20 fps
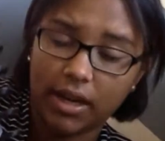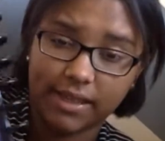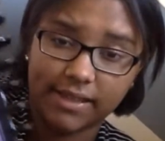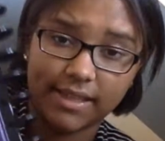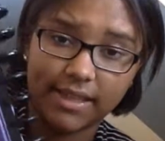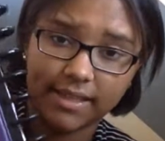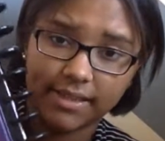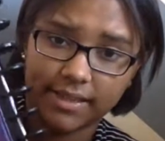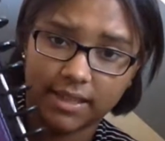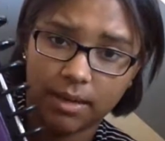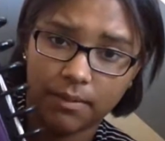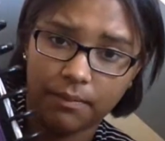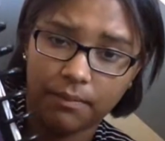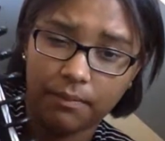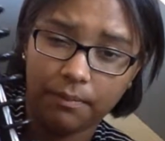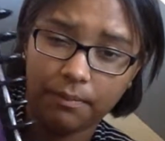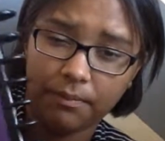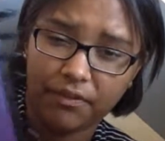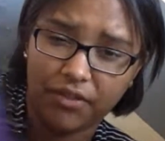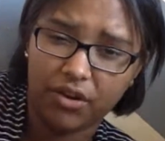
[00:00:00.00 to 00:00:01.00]

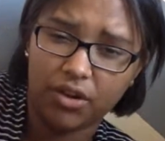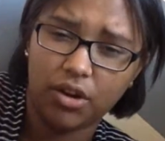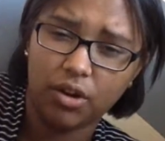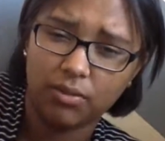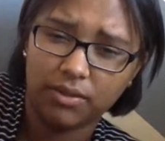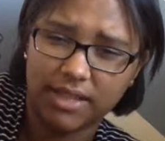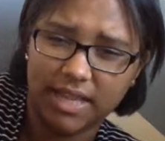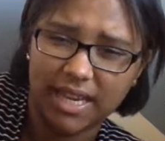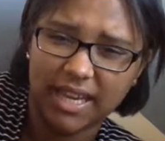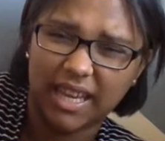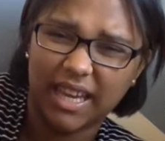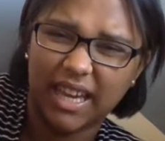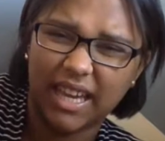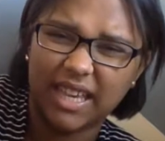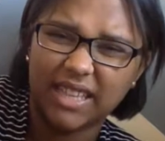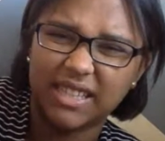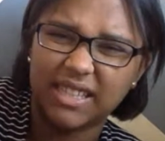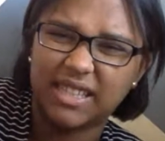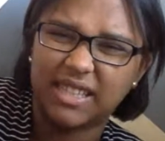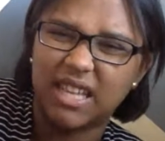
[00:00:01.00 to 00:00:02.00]
system for note taking
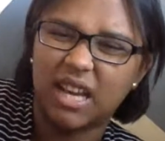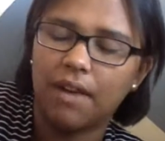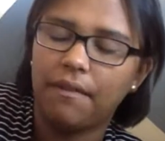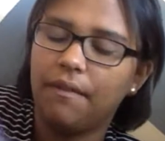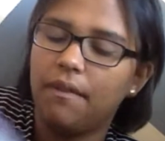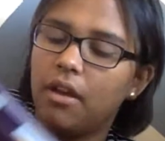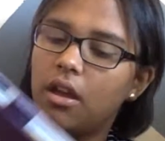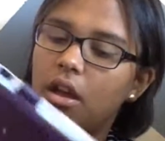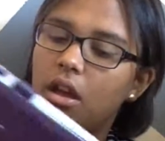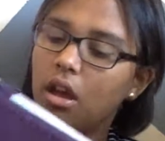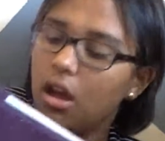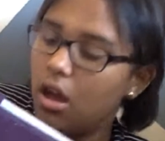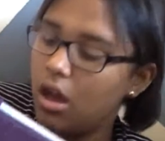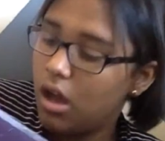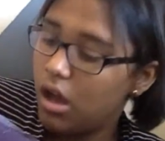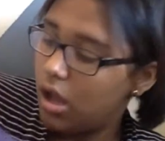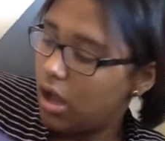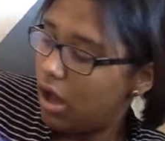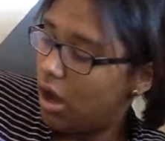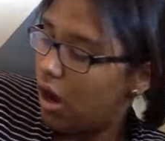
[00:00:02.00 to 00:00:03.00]
and stuff.
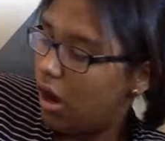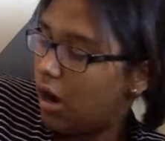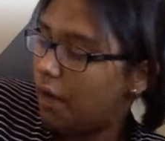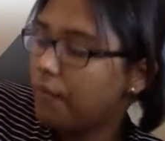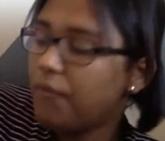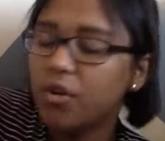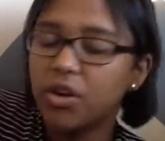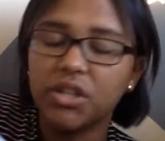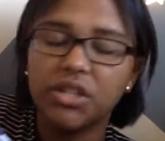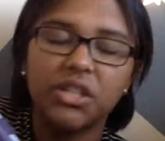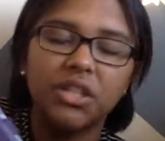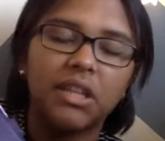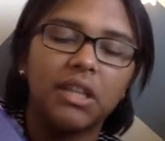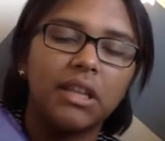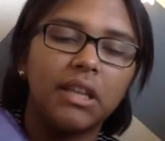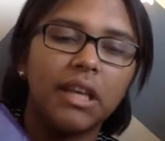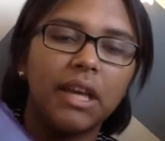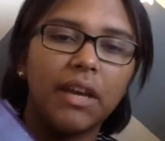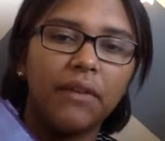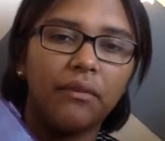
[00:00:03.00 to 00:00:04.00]

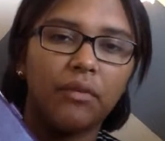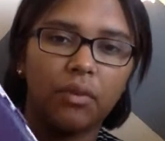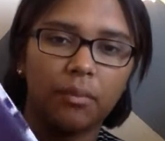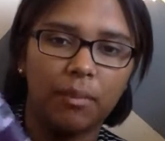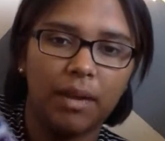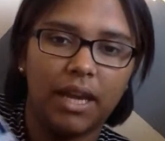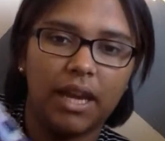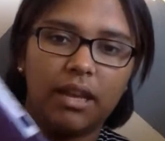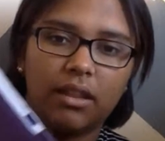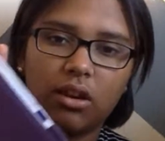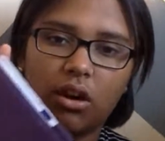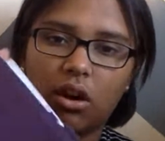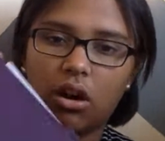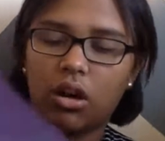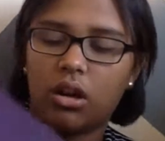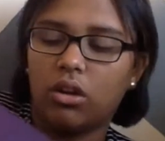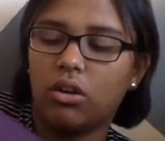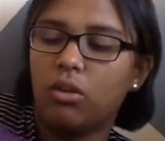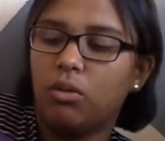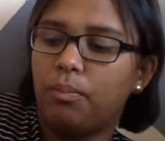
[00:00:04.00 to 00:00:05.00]
Unfortunately for me, the
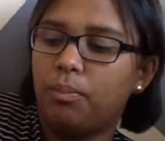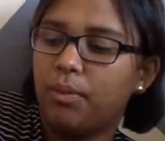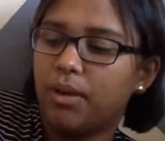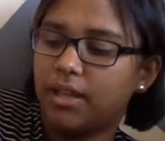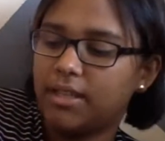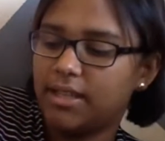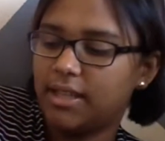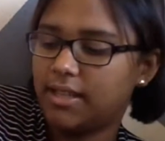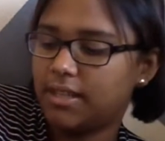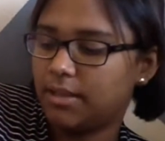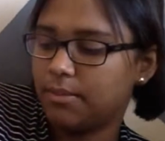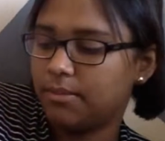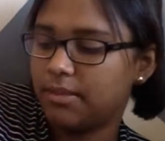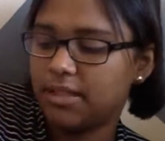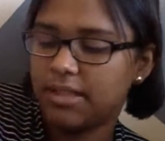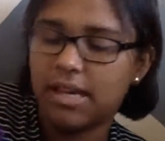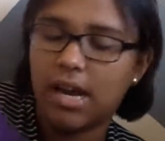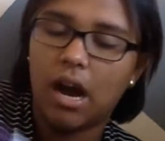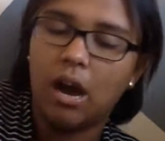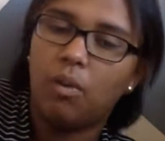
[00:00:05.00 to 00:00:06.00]
ARC notebook system
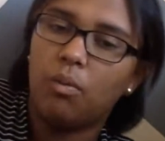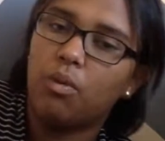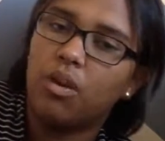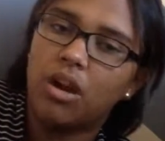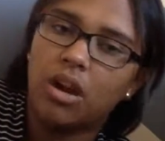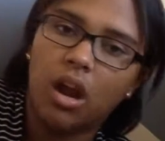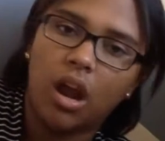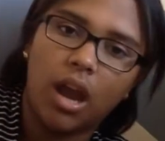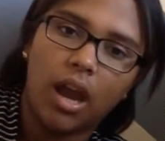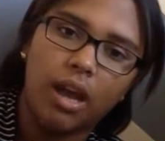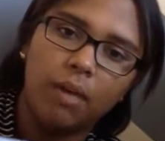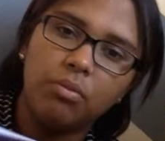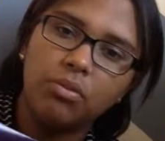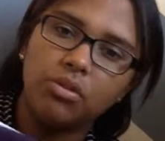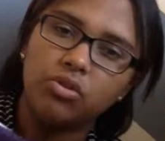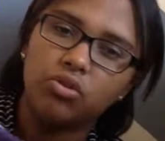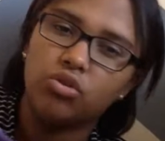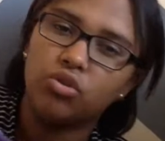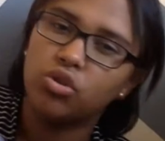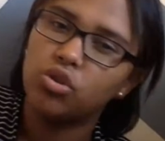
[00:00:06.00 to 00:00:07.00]
did not work. It
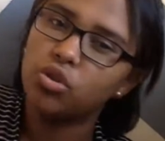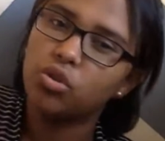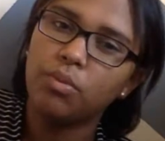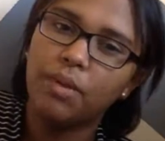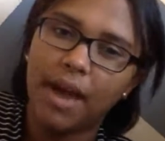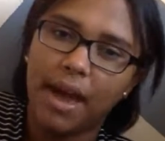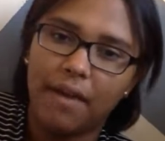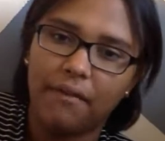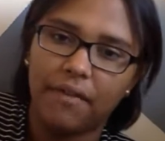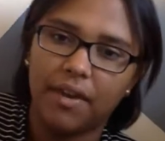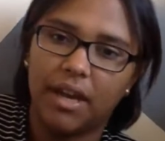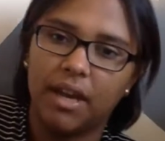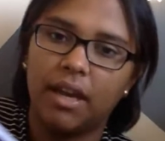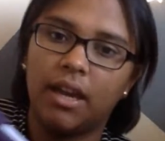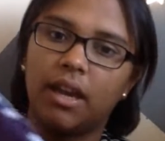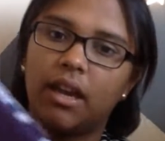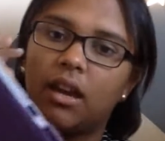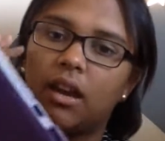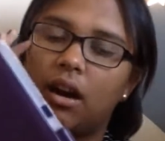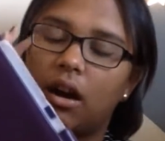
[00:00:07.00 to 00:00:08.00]
was too
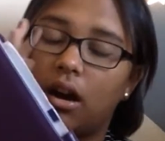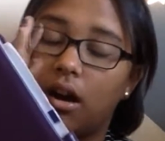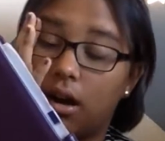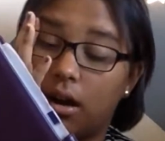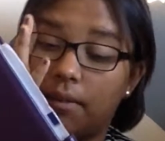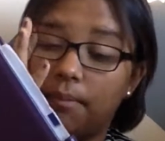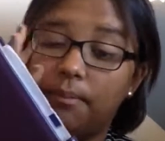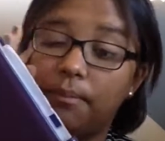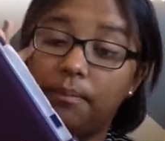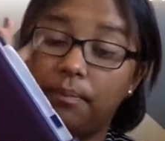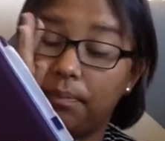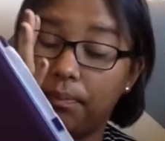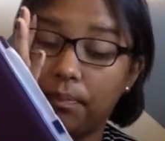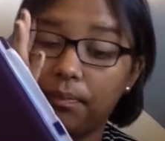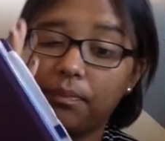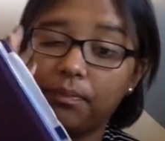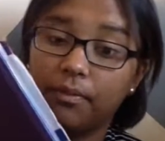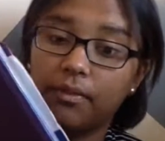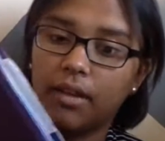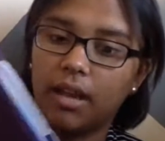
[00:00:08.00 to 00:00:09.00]
heavy.
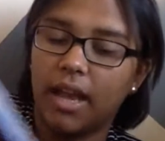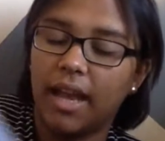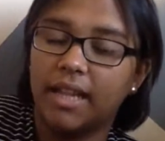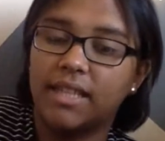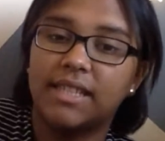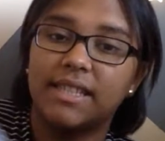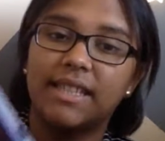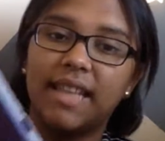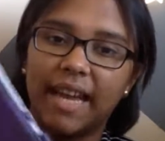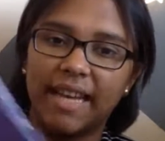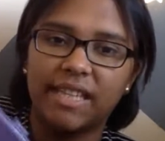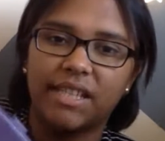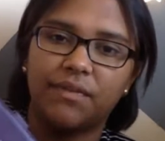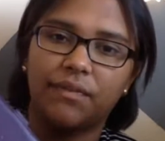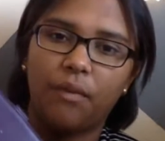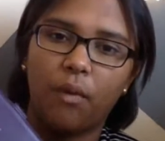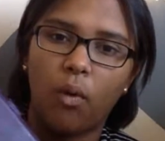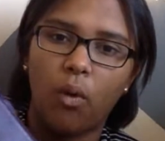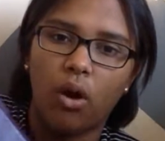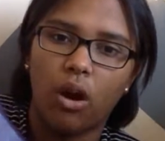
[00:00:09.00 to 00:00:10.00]
It's nice
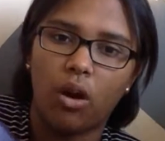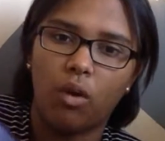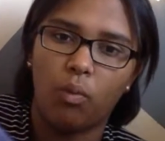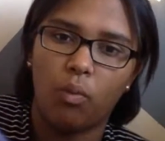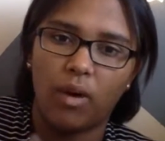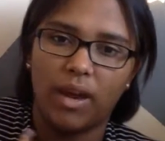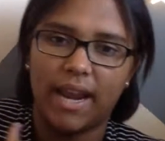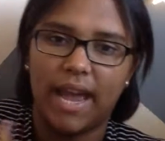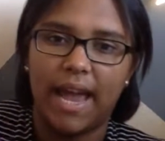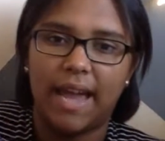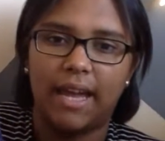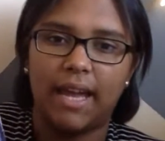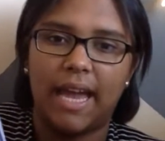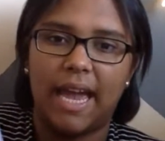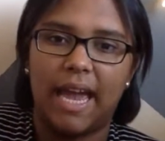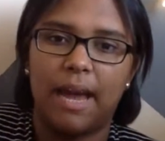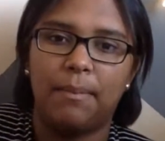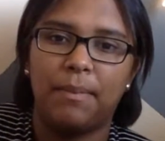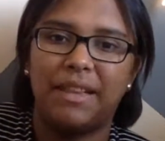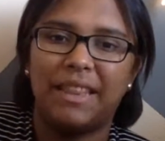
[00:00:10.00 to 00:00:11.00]
for when I
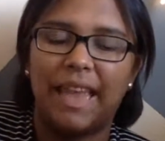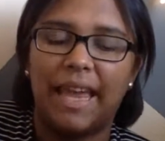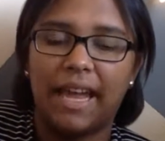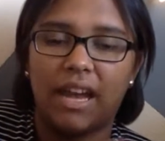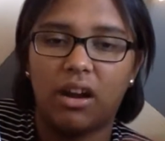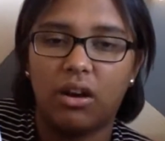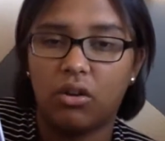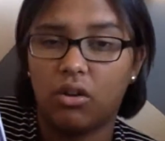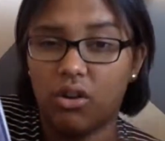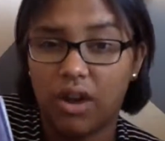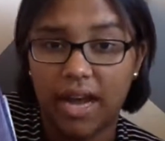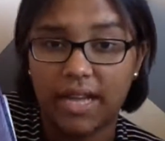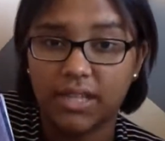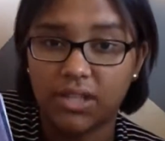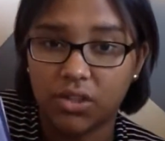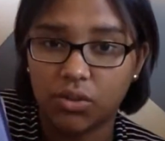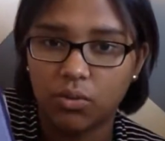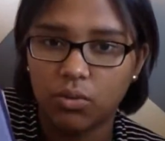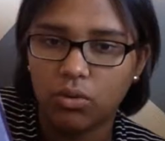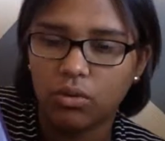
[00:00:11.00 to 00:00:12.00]
am in like grad
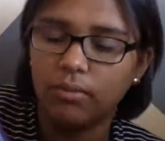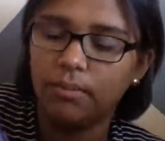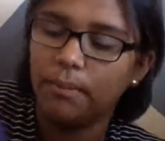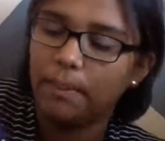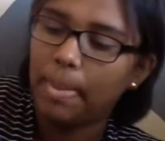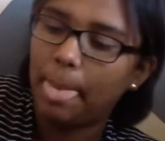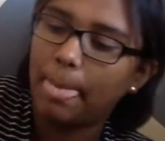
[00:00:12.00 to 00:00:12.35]
school,